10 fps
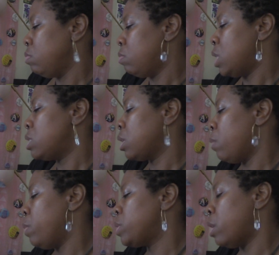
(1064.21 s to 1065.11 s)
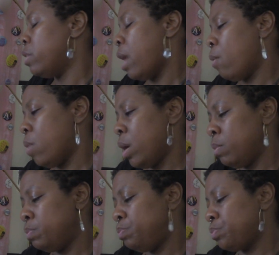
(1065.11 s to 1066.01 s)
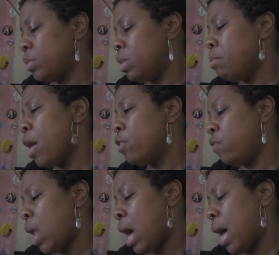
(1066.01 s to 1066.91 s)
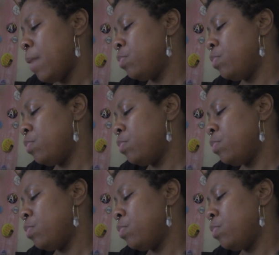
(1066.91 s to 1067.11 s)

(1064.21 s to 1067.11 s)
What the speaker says: Let's look at what was on that one. The butterfly.